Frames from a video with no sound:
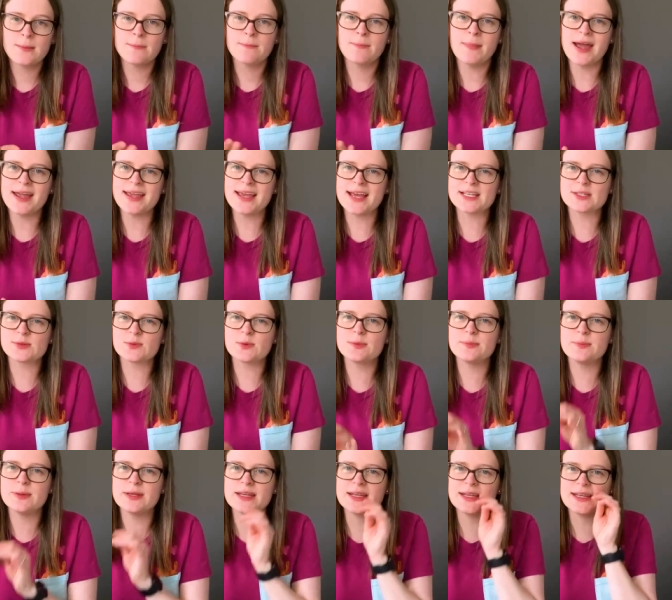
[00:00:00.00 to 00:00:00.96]
My guess
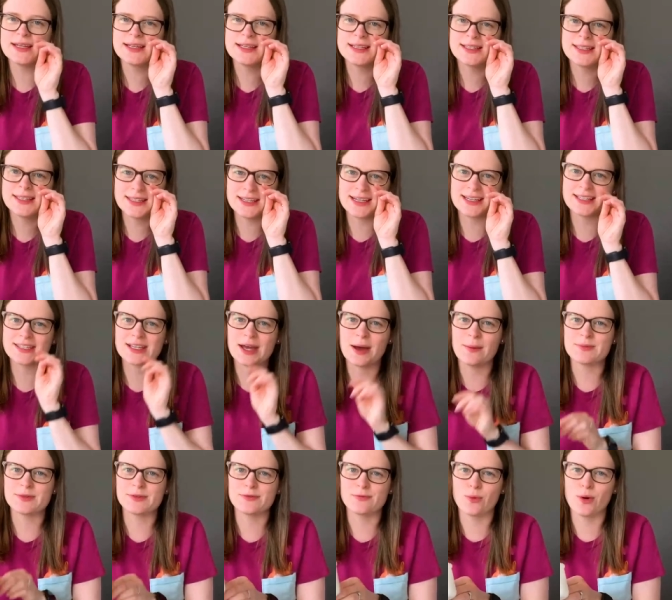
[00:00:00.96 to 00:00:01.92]
would be six
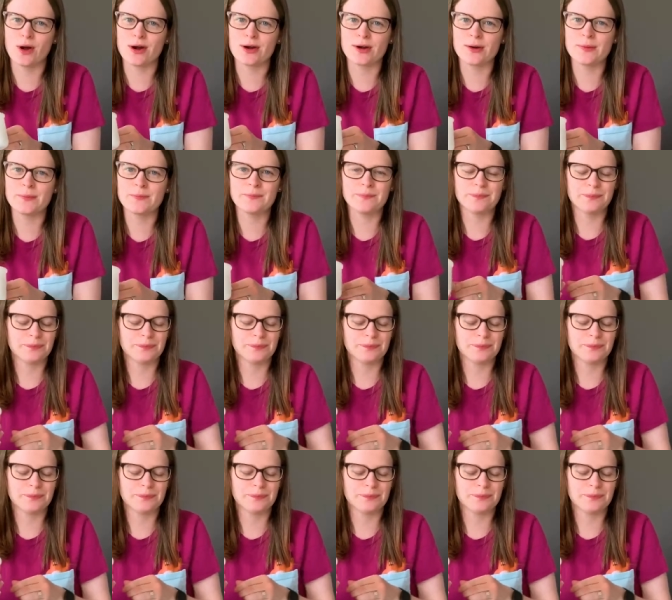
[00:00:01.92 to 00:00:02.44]
cups of water.